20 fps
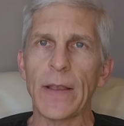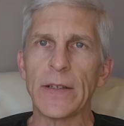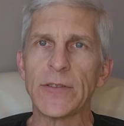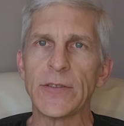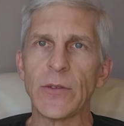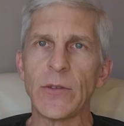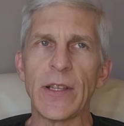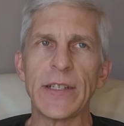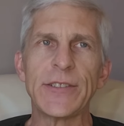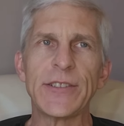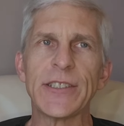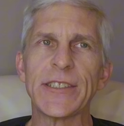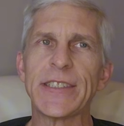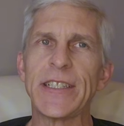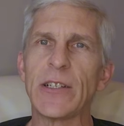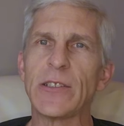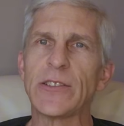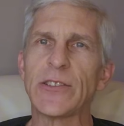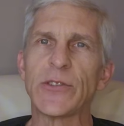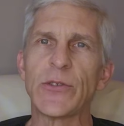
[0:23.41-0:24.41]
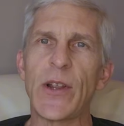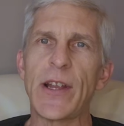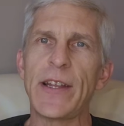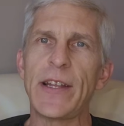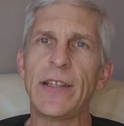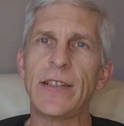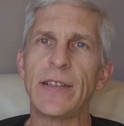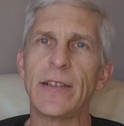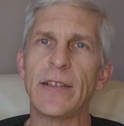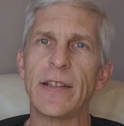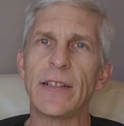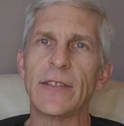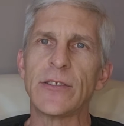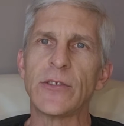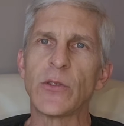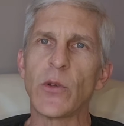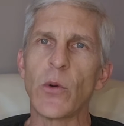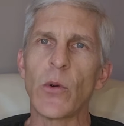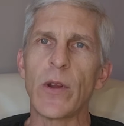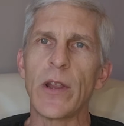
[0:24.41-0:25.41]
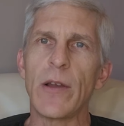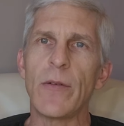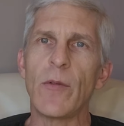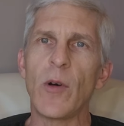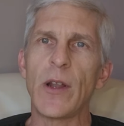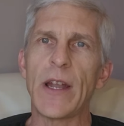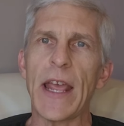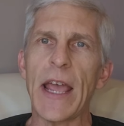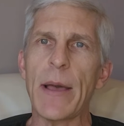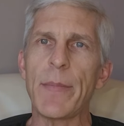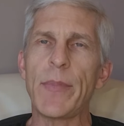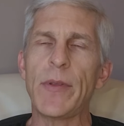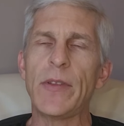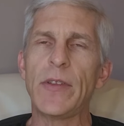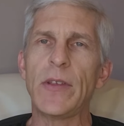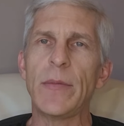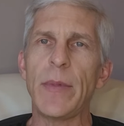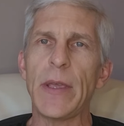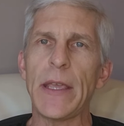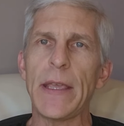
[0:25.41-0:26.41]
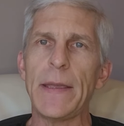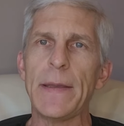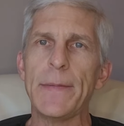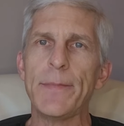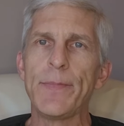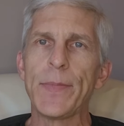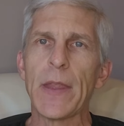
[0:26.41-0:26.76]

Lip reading: So let's just get straight into the story of what happened to me,